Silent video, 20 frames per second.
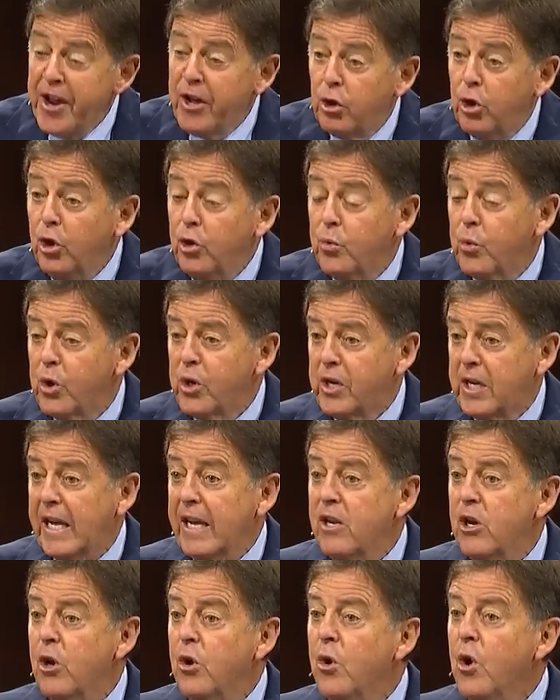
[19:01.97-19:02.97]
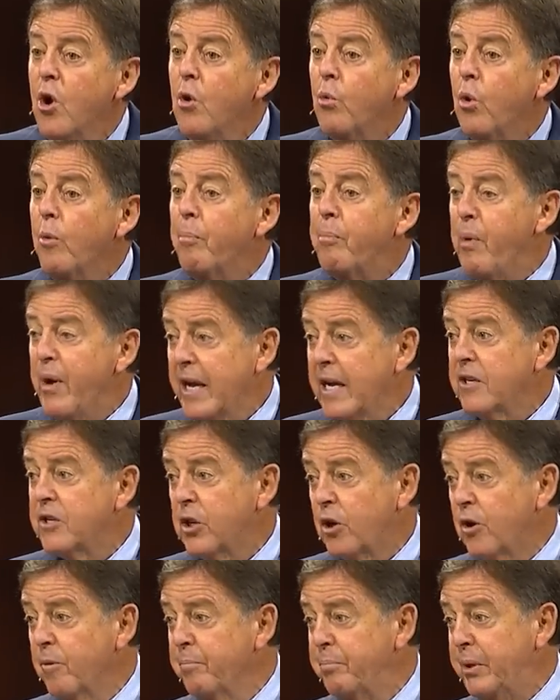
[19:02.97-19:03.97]
a good work in you will bring it
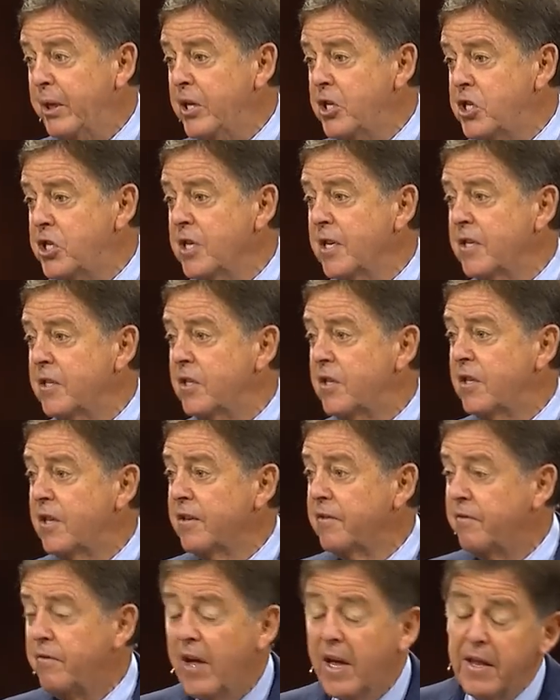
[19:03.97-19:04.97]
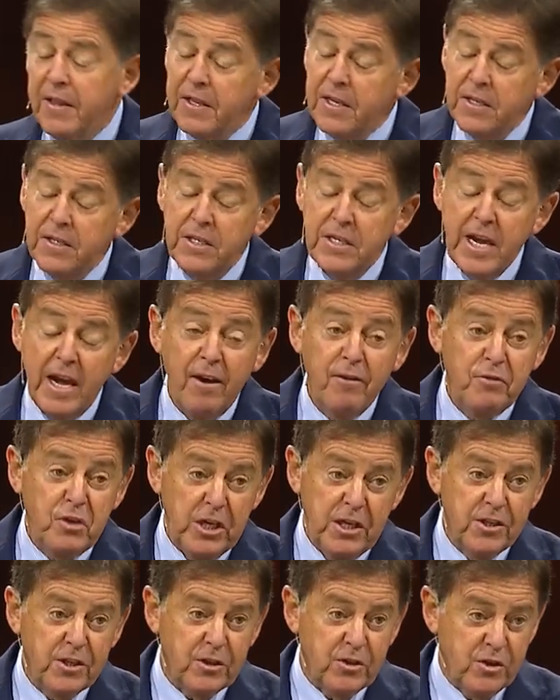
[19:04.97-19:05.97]
to completion at the, at the day of
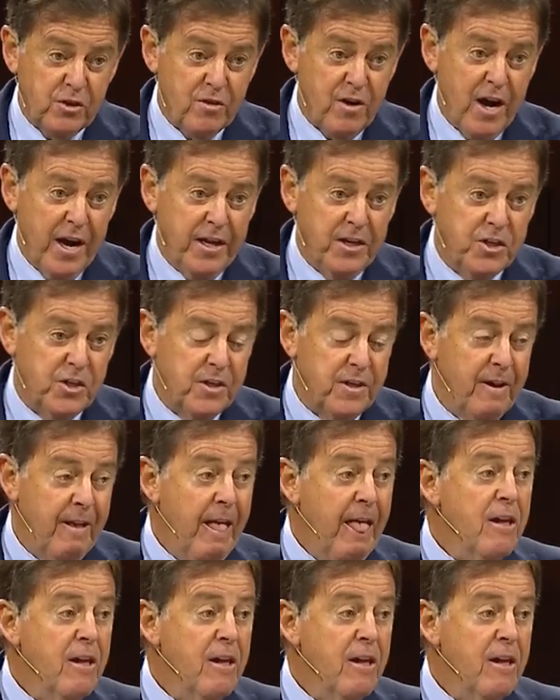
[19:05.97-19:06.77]
Jesus Christ.